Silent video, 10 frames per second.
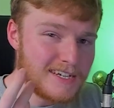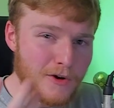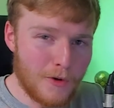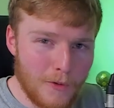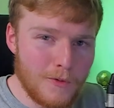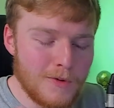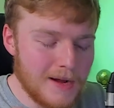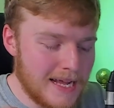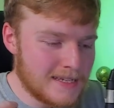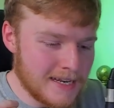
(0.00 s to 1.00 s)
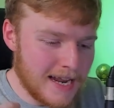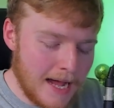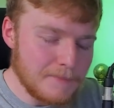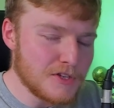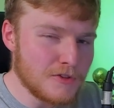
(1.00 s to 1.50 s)
as a whole is an
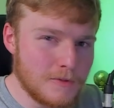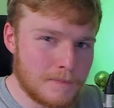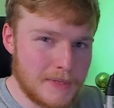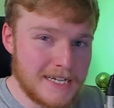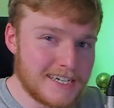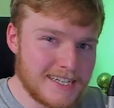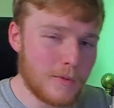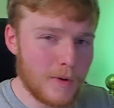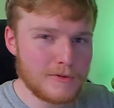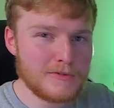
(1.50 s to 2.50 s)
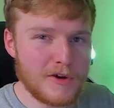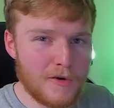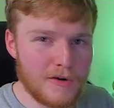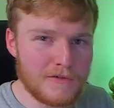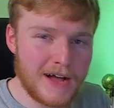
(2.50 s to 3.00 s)
absolute beast in the world
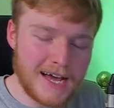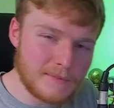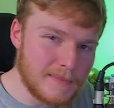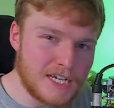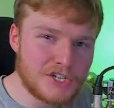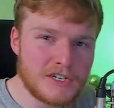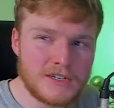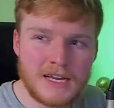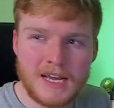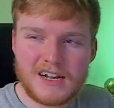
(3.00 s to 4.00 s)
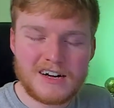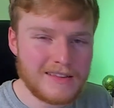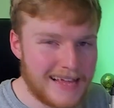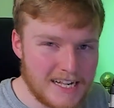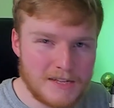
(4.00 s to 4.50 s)
of animation,
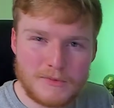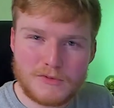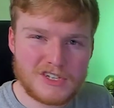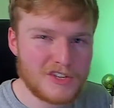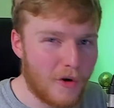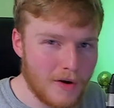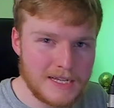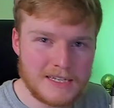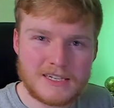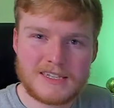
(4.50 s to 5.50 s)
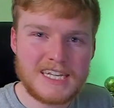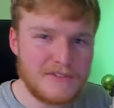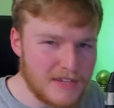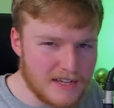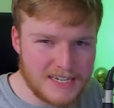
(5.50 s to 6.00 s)
collectibles, toys,
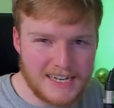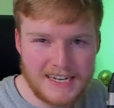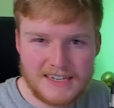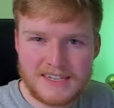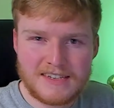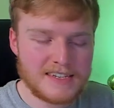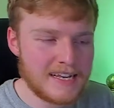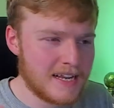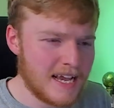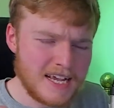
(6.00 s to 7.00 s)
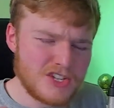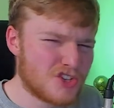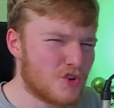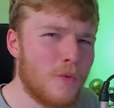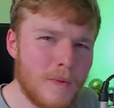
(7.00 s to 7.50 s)
TV series, and
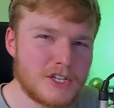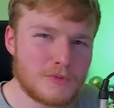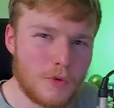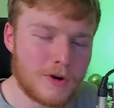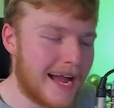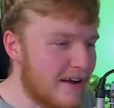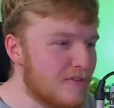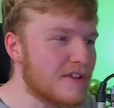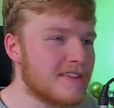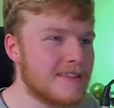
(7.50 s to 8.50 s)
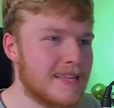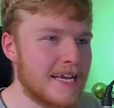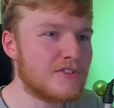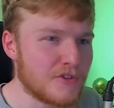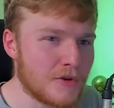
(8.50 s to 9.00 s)
so much more. Everything they
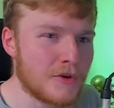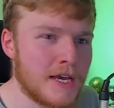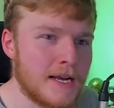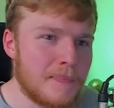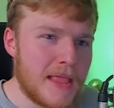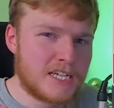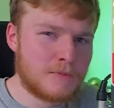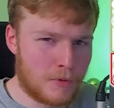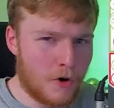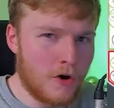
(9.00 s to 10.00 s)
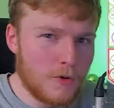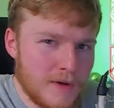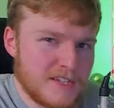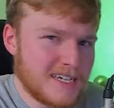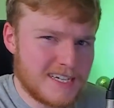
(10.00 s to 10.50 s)
do is brought
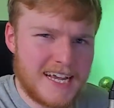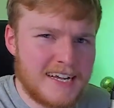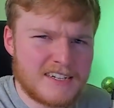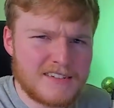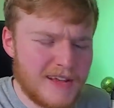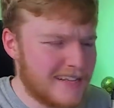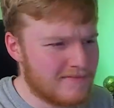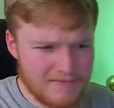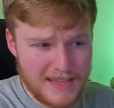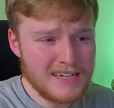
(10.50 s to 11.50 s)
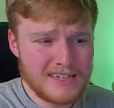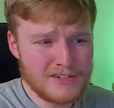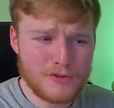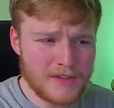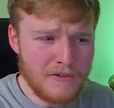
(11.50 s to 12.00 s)
with success, and this is
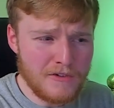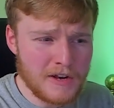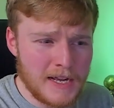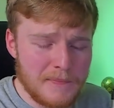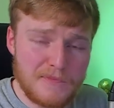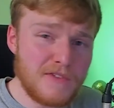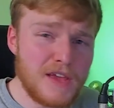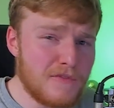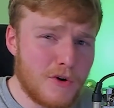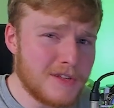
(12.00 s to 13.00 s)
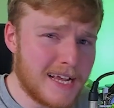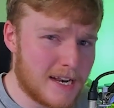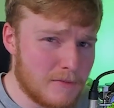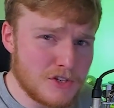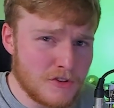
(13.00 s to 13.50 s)
no different. VEVE have already
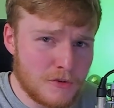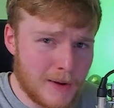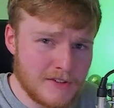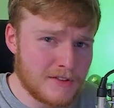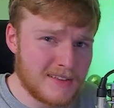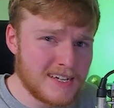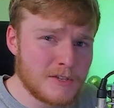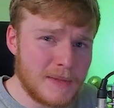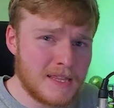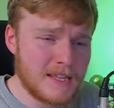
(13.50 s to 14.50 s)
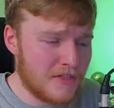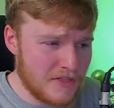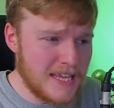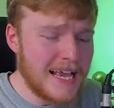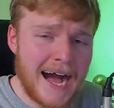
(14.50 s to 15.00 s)
announced on Twitter that this has been
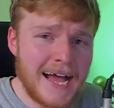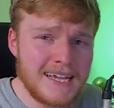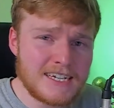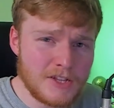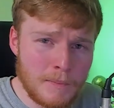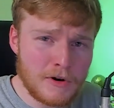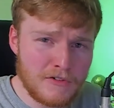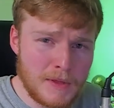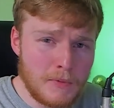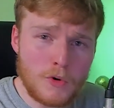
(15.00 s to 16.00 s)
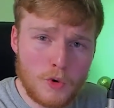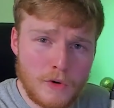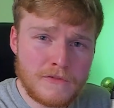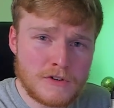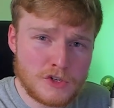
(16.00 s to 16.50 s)
the highest number of people
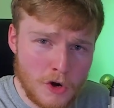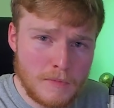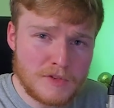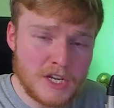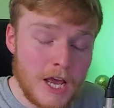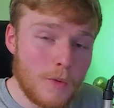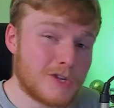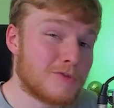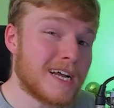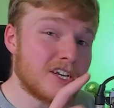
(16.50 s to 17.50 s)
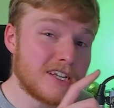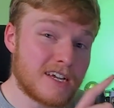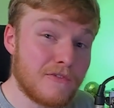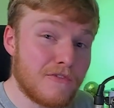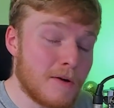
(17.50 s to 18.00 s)
going for drops, which was actually
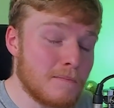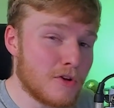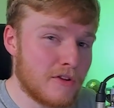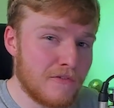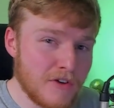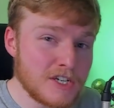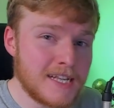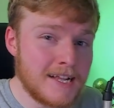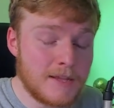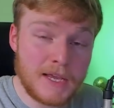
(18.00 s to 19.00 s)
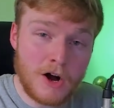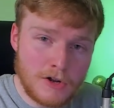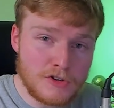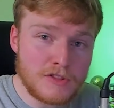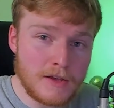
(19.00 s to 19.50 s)
confirmed on the first day to be
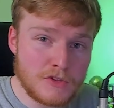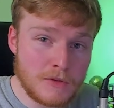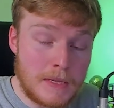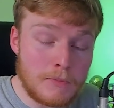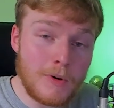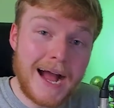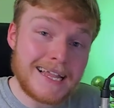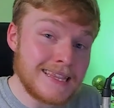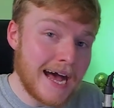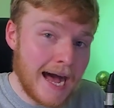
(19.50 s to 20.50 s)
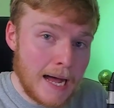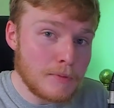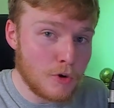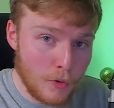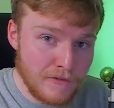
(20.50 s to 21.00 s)
100,000 people in the
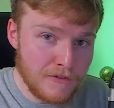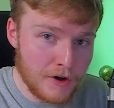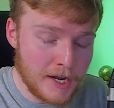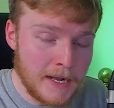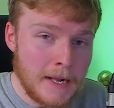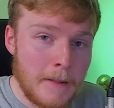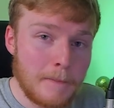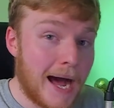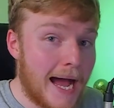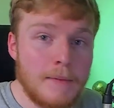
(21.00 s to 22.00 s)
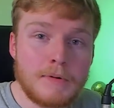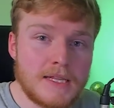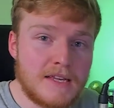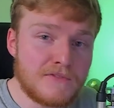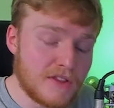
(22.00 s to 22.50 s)
app going for it, but I
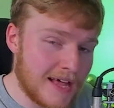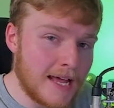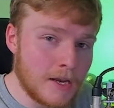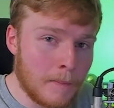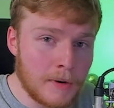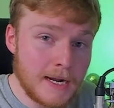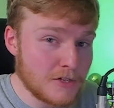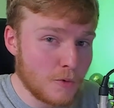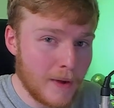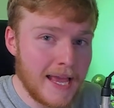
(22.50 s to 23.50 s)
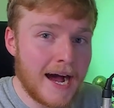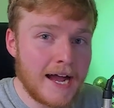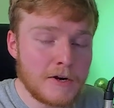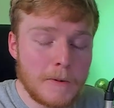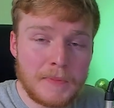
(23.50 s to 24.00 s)
believe that number is way
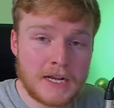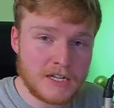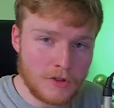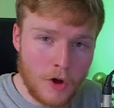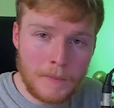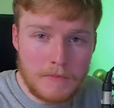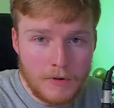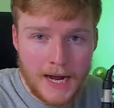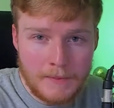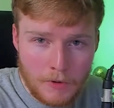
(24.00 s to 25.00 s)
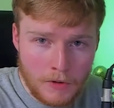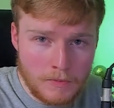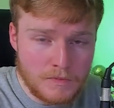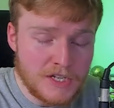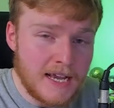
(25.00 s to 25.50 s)
higher because a lot of people had
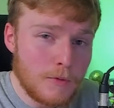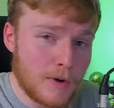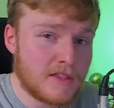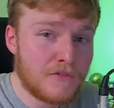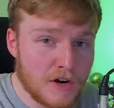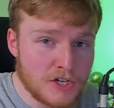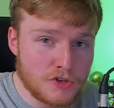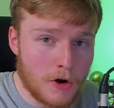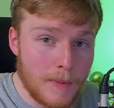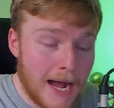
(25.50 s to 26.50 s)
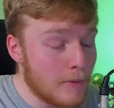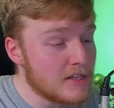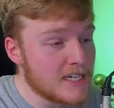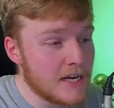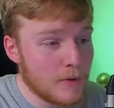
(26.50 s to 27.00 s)
problems with the first drop. I would
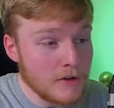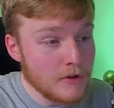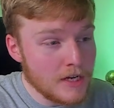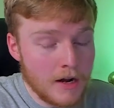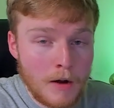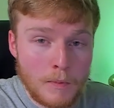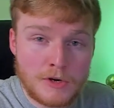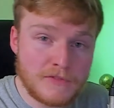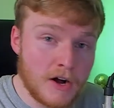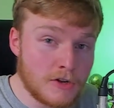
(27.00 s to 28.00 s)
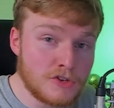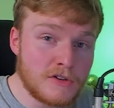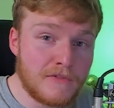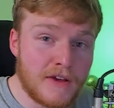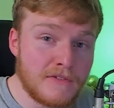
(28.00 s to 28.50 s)
say we're looking at upwards of
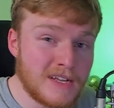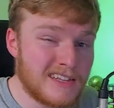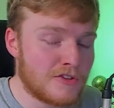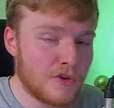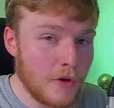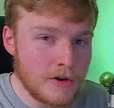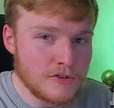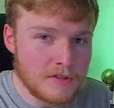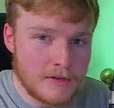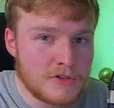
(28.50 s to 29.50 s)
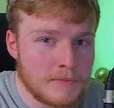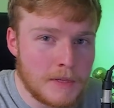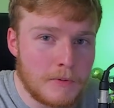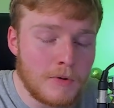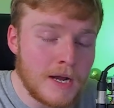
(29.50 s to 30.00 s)
150 to 200,000
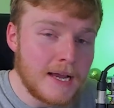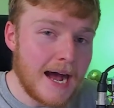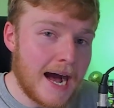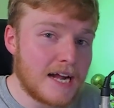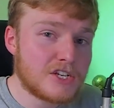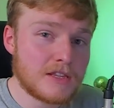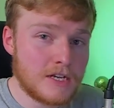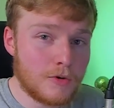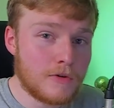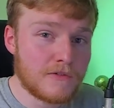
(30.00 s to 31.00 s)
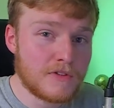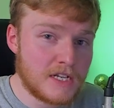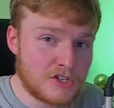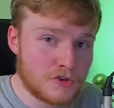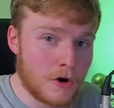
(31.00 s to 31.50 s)
people actually going for
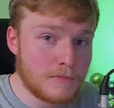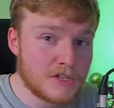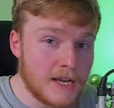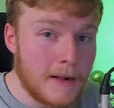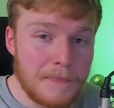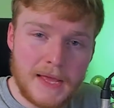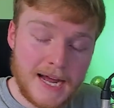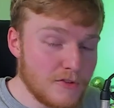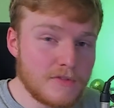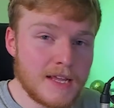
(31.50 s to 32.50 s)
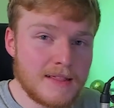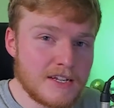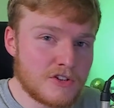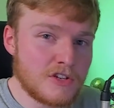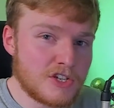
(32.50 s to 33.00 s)
these drops, and I don't think
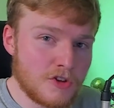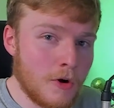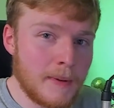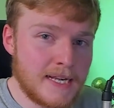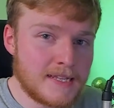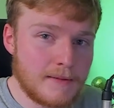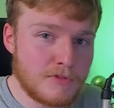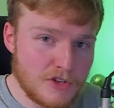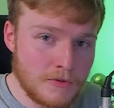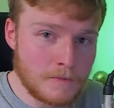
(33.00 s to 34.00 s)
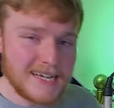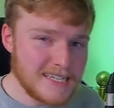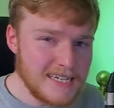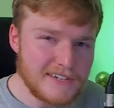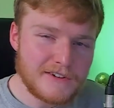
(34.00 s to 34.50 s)
that's going to stop anytime soon.
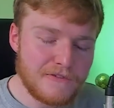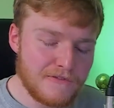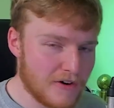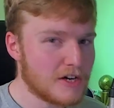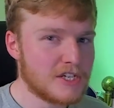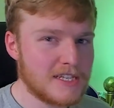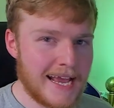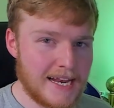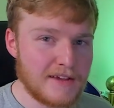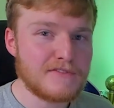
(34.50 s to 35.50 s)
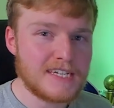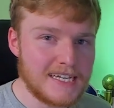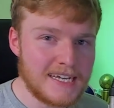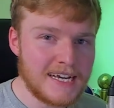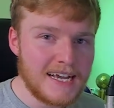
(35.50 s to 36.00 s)
Disney's first
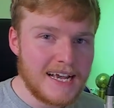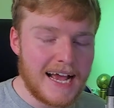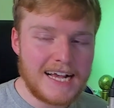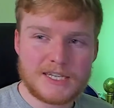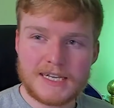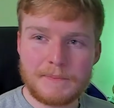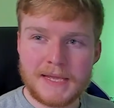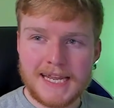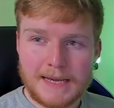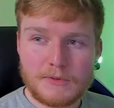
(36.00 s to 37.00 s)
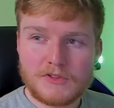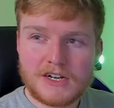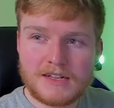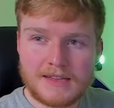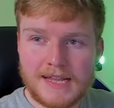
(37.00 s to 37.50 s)
NFT is like being able to
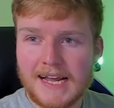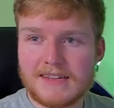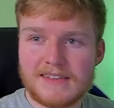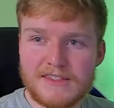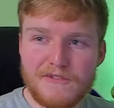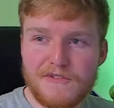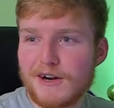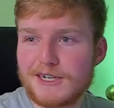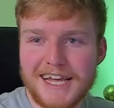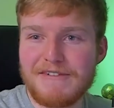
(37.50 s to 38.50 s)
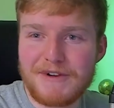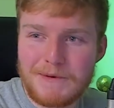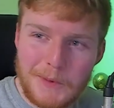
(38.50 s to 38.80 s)
collect the first ever